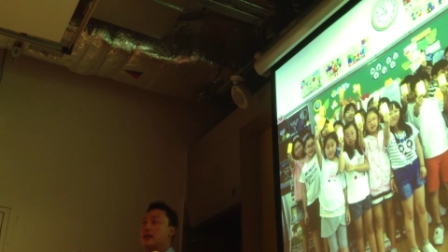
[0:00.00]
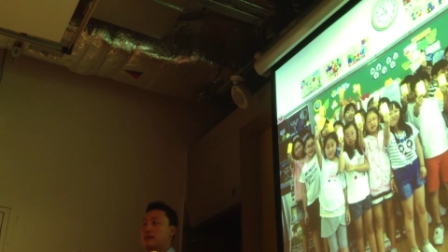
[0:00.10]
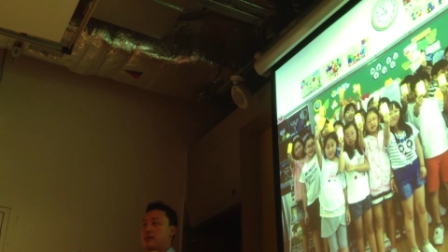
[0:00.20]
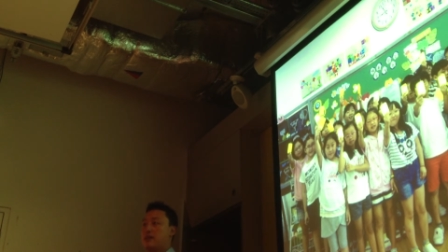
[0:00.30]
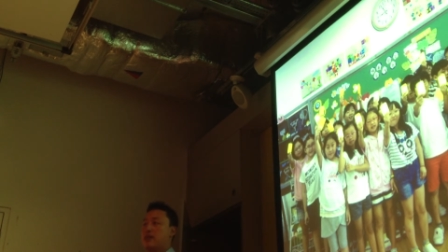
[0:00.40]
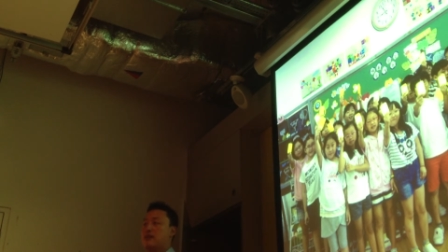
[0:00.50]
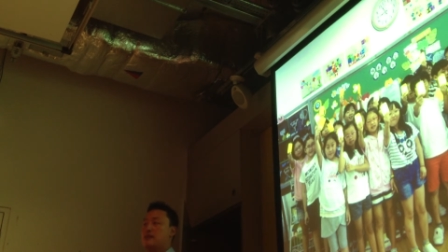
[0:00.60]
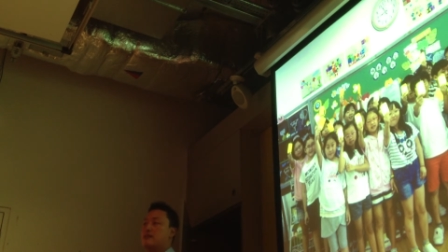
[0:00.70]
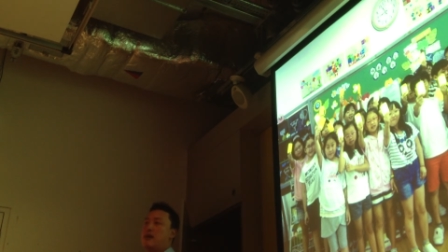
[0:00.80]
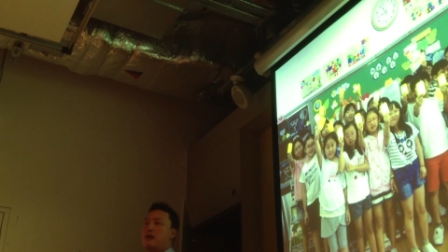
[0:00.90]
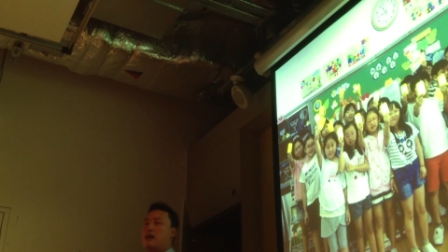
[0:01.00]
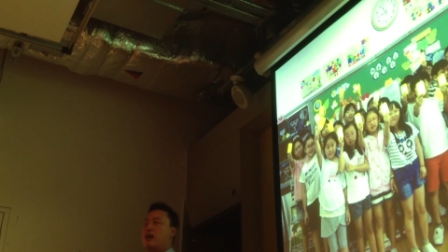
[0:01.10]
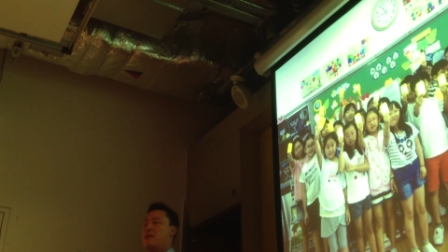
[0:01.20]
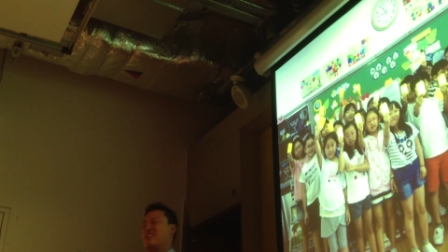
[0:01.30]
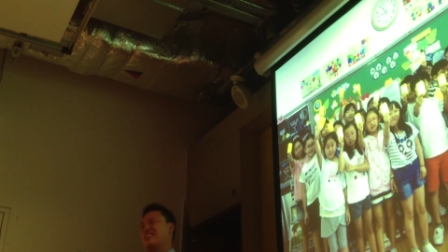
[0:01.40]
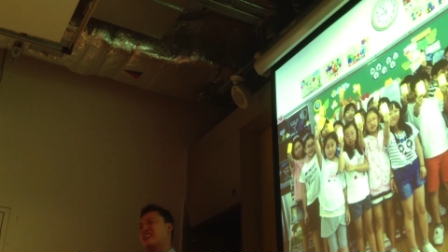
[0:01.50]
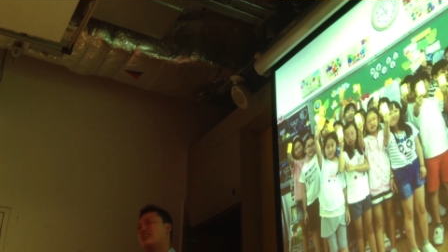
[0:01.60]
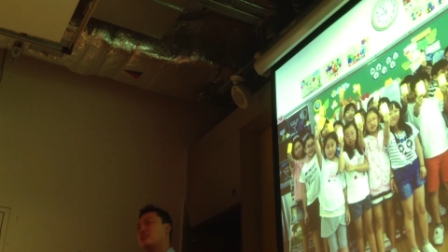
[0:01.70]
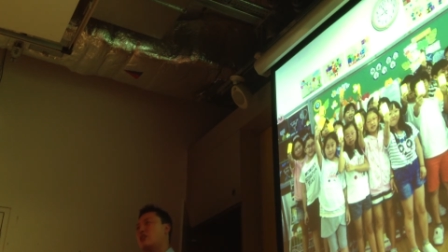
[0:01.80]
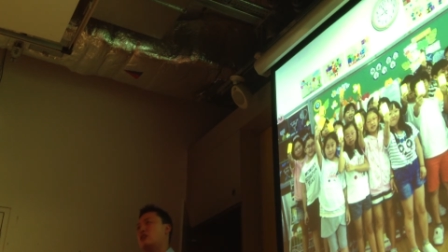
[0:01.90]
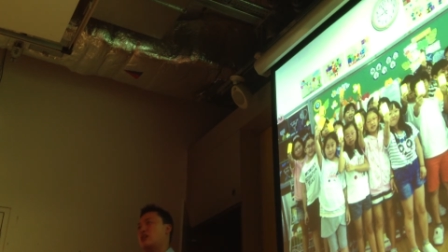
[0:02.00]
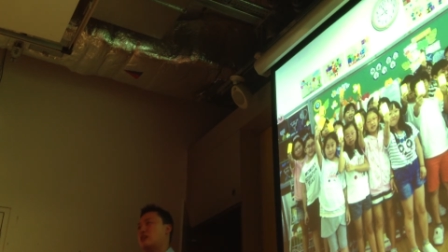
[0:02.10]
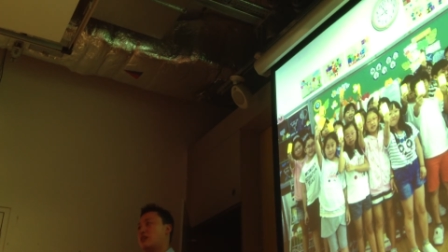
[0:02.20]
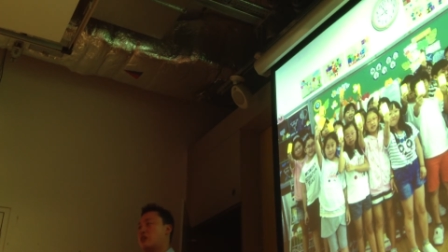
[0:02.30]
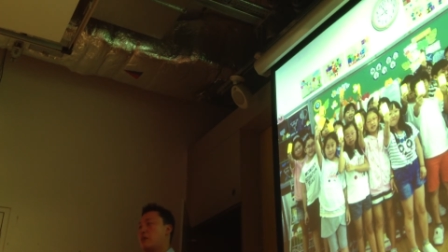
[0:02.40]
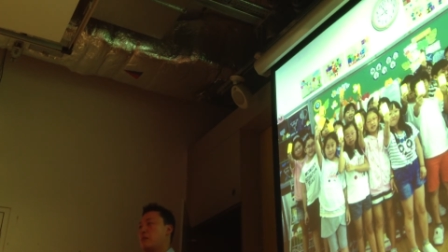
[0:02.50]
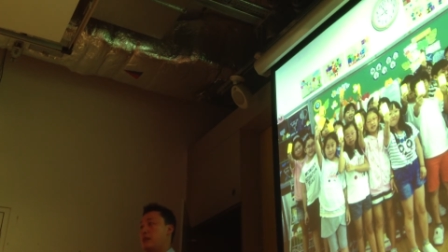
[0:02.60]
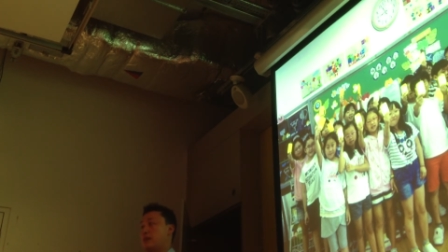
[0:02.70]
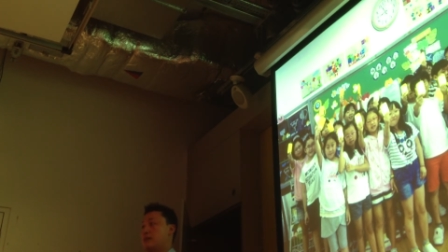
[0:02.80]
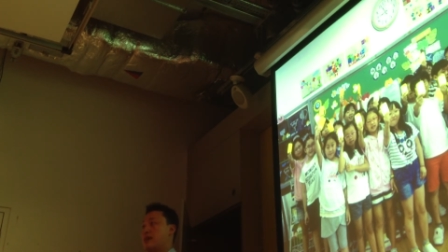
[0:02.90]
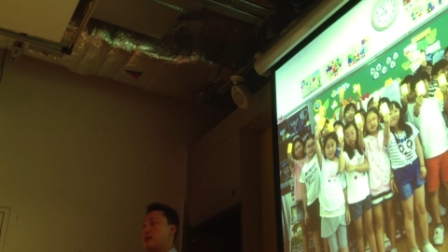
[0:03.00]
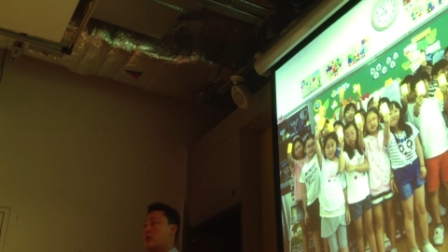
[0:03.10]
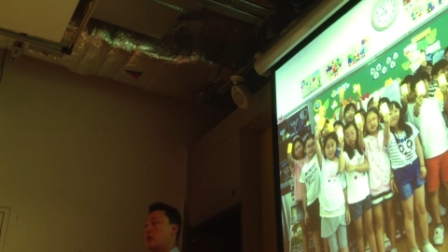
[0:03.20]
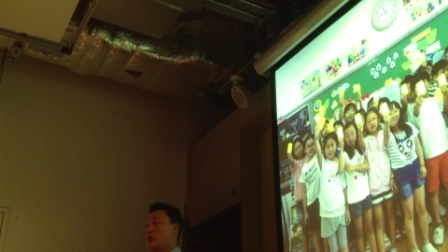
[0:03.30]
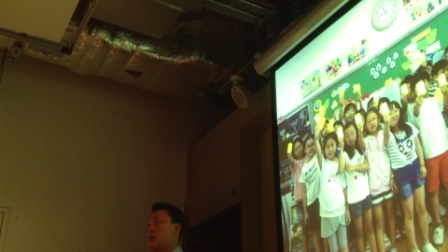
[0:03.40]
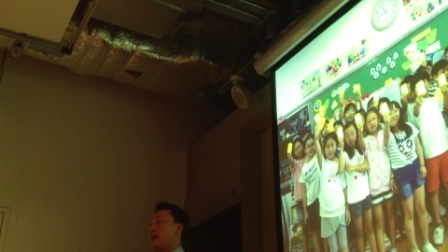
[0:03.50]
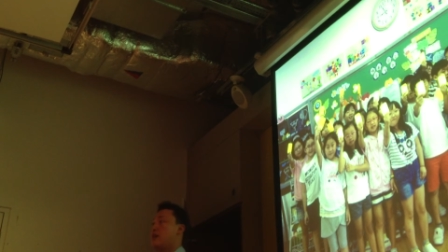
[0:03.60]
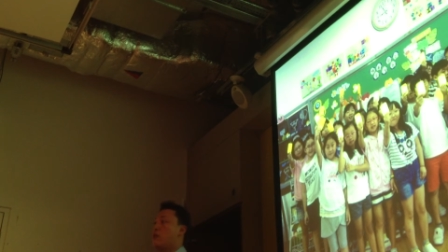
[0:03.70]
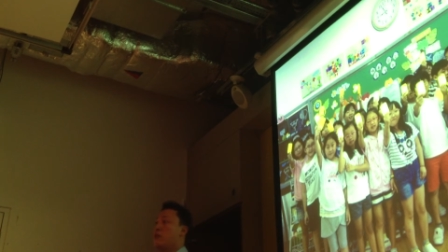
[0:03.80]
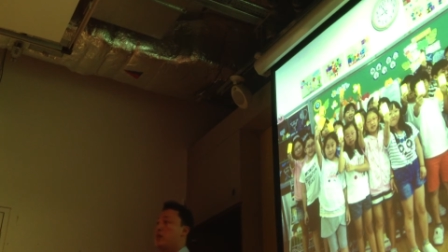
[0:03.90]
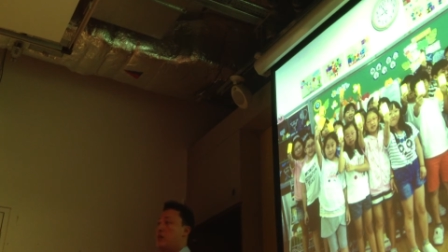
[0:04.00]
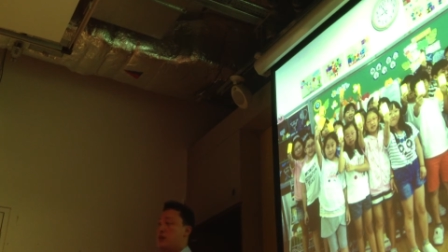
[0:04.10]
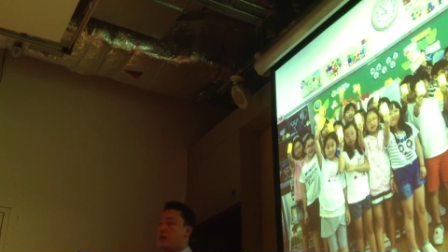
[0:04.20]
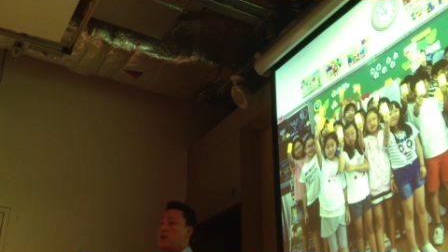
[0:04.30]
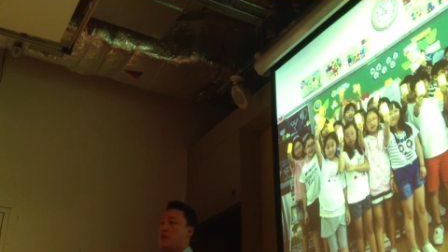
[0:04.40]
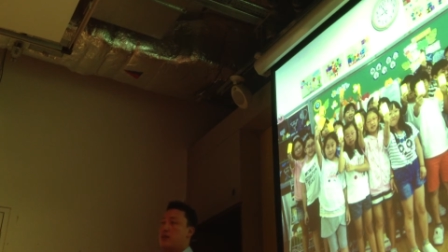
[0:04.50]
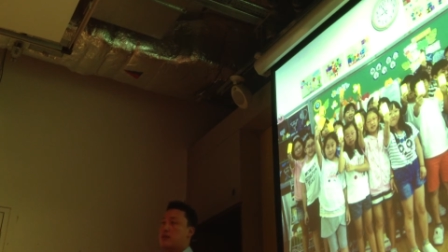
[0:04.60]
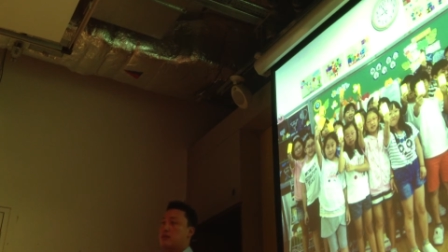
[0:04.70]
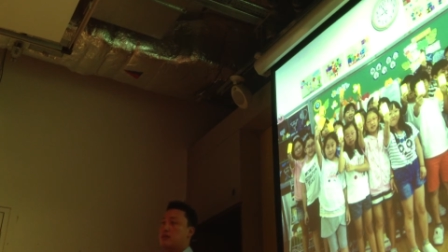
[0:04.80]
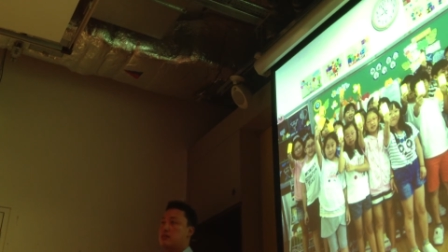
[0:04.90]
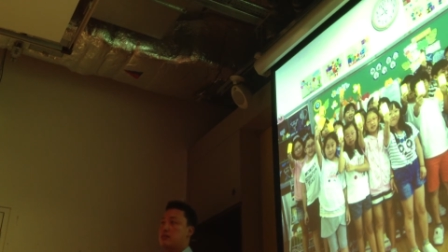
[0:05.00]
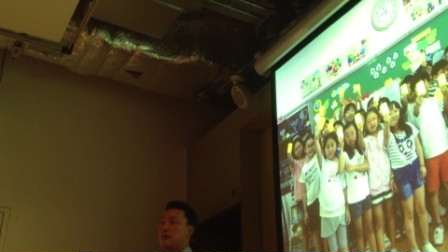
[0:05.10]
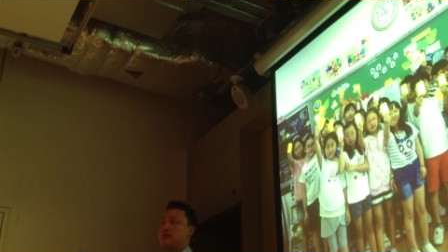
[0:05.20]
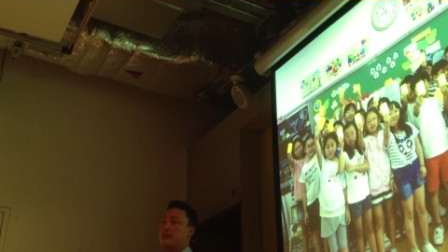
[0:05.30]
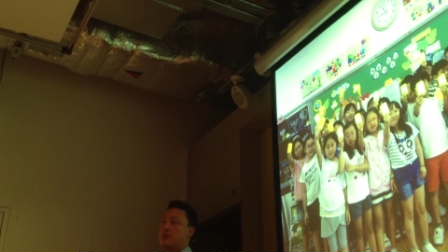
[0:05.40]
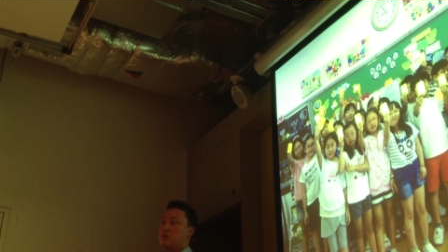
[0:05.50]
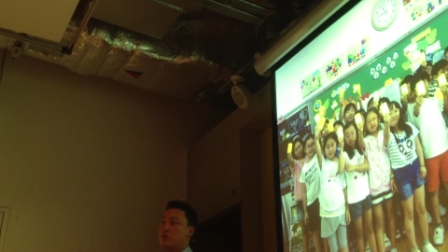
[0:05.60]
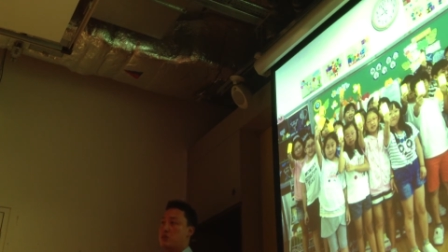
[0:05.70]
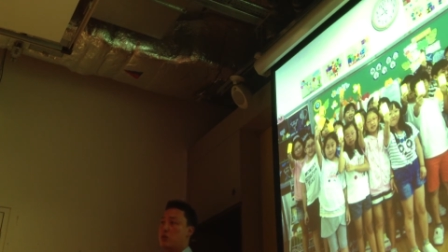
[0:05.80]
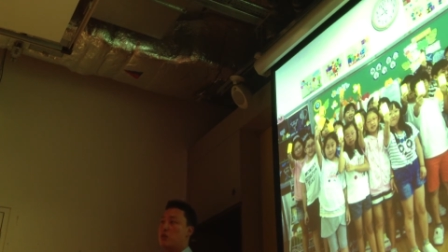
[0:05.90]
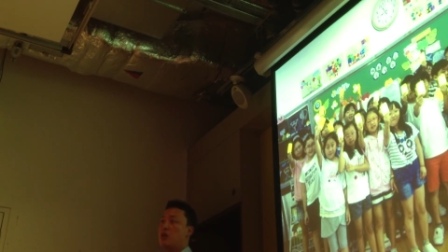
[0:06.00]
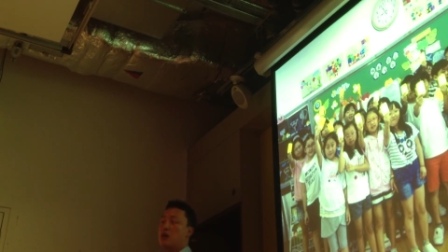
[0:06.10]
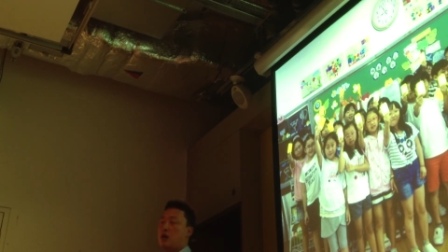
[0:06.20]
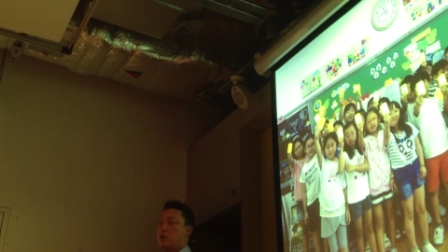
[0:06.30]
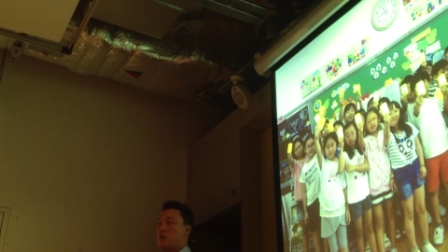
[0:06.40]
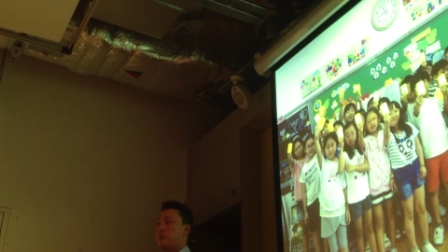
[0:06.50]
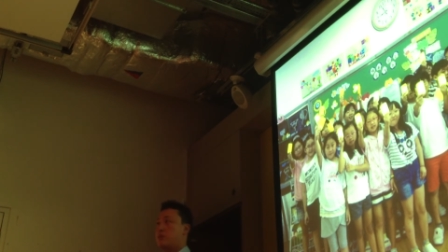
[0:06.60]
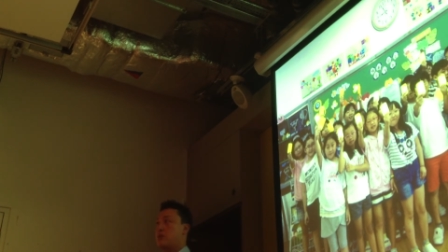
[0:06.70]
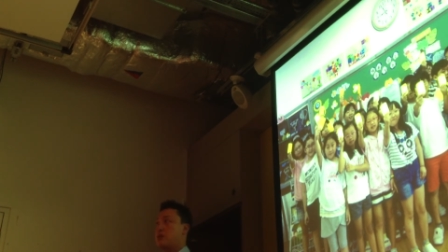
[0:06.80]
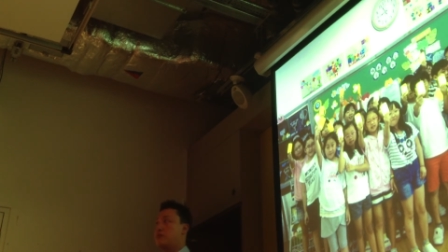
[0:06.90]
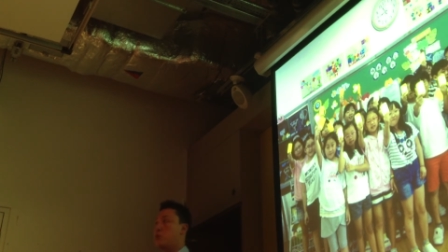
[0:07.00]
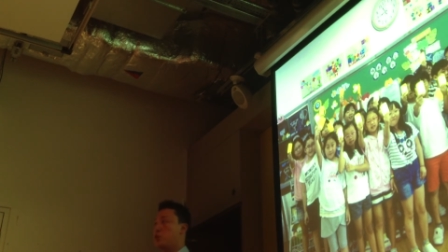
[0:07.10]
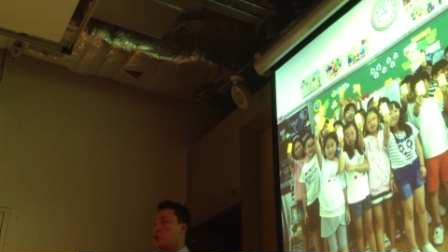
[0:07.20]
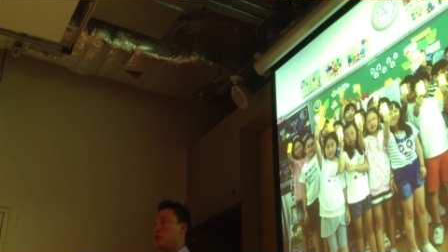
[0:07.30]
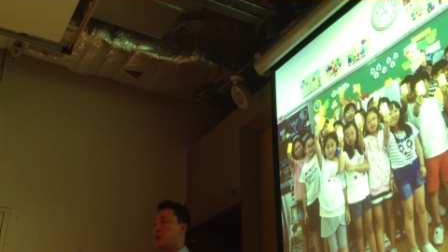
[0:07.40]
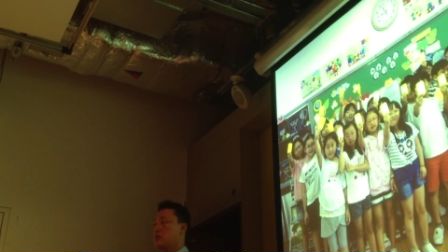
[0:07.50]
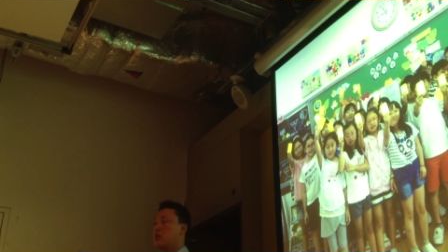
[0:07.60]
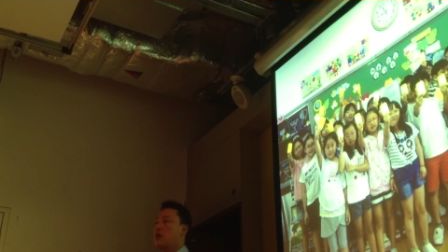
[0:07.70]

It's a thing. It's not. I mean, not that in common because I had a hit and hit and run accident like seven years ago. I was hospitalized for two months.